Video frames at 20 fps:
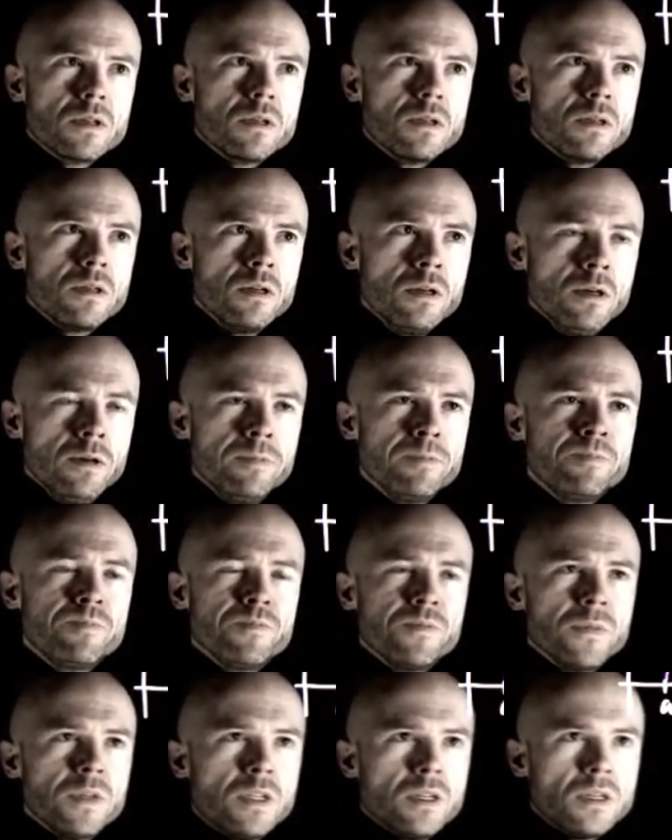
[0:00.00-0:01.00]
Yeah?
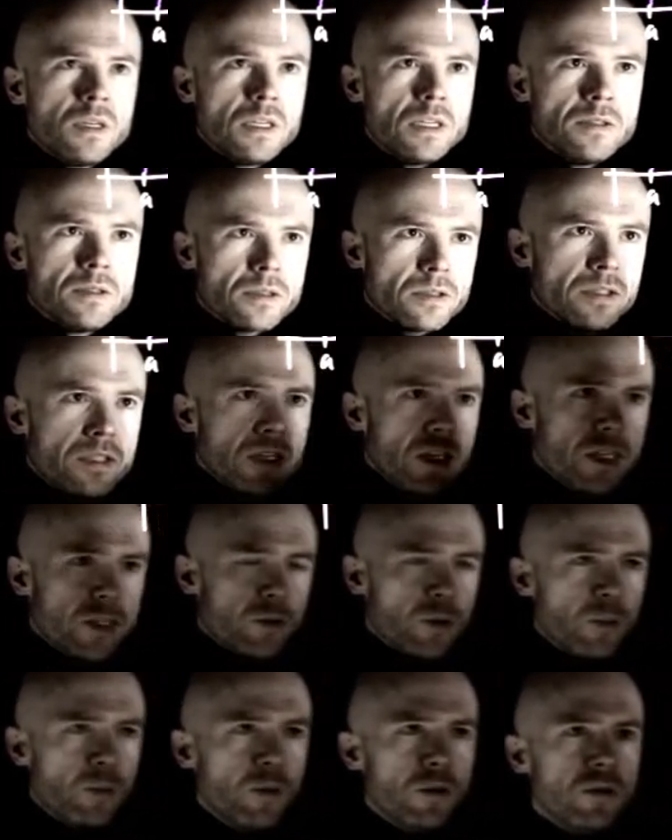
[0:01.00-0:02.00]
And as you can see, as
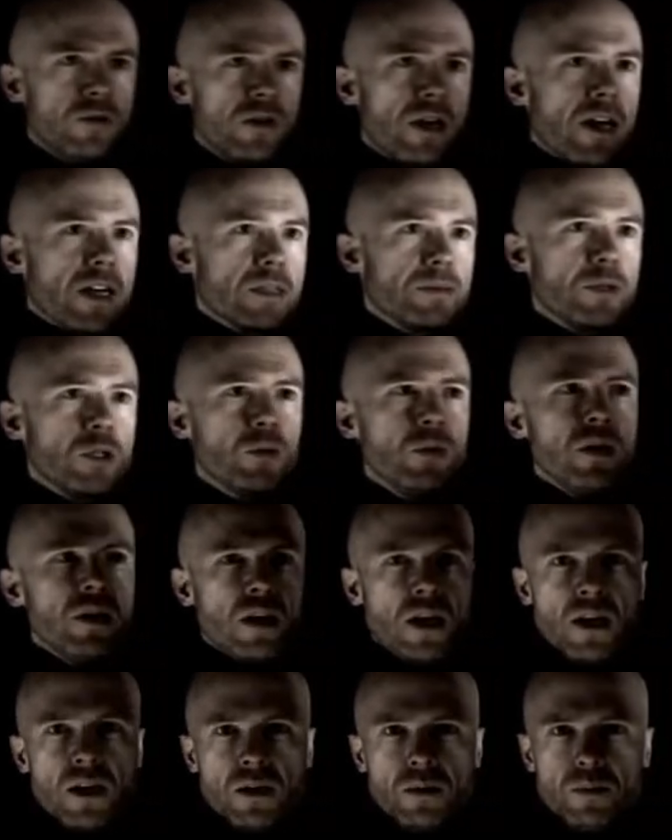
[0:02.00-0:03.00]
we move x between
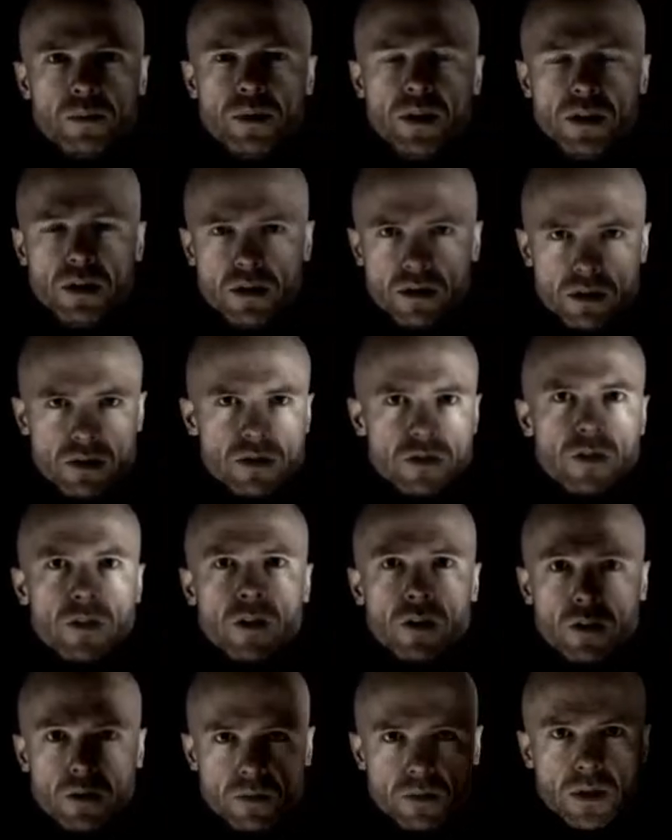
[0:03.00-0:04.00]
a and b, this
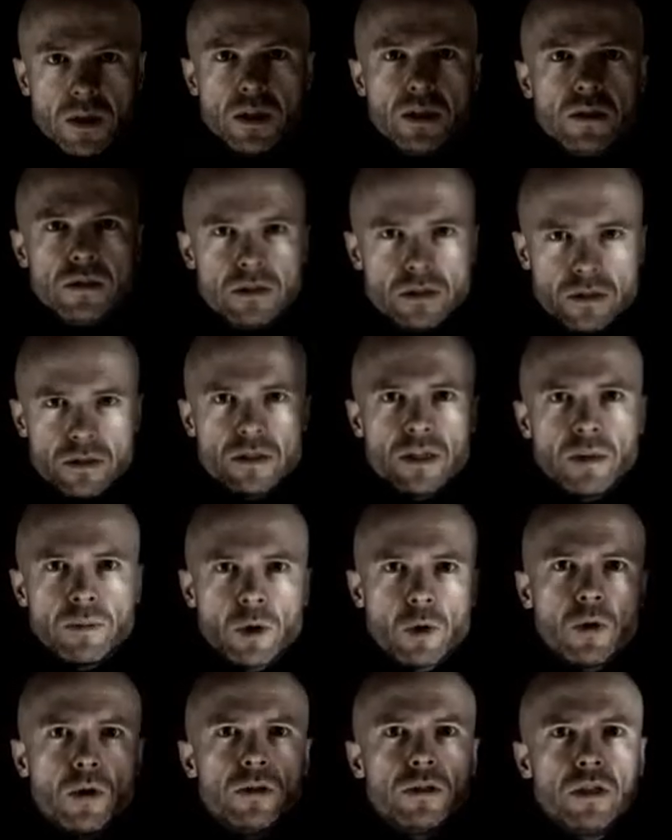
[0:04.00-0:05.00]
thing is some
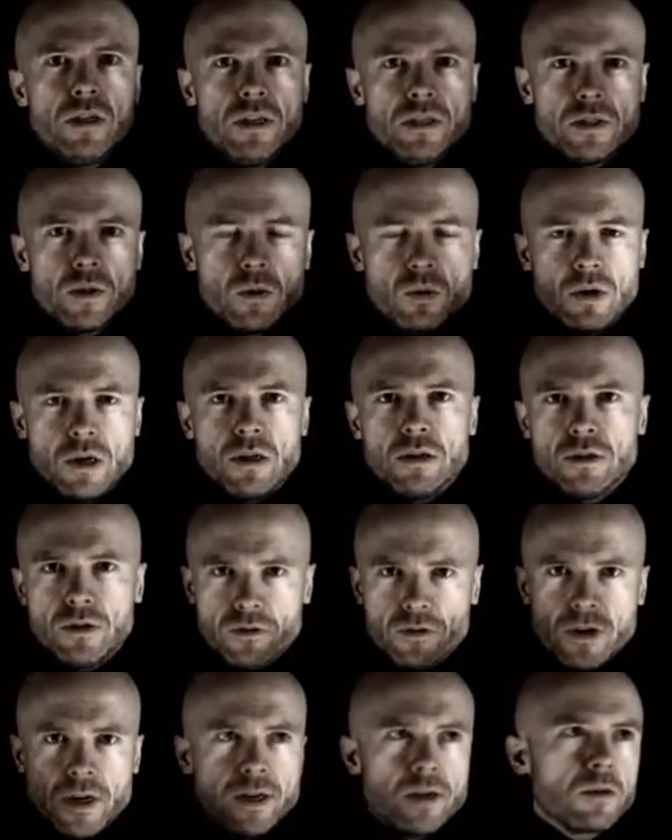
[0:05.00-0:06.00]
quantity. It's a
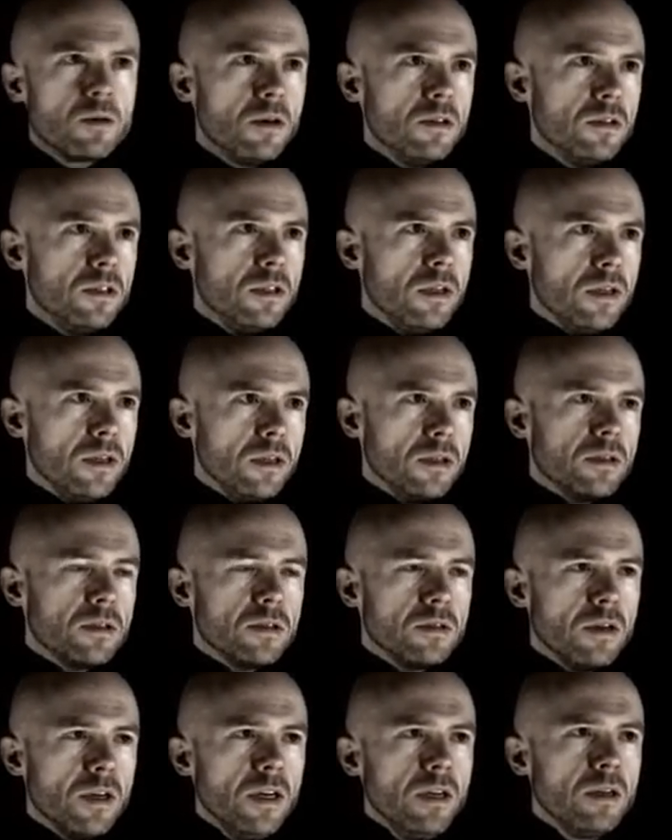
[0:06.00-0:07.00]
well-defined quantity,
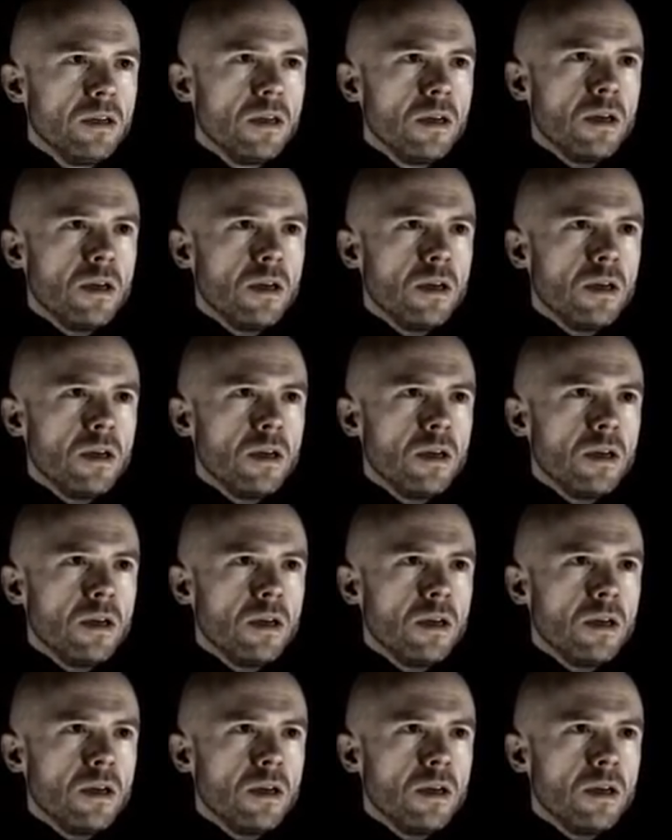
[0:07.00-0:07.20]
right?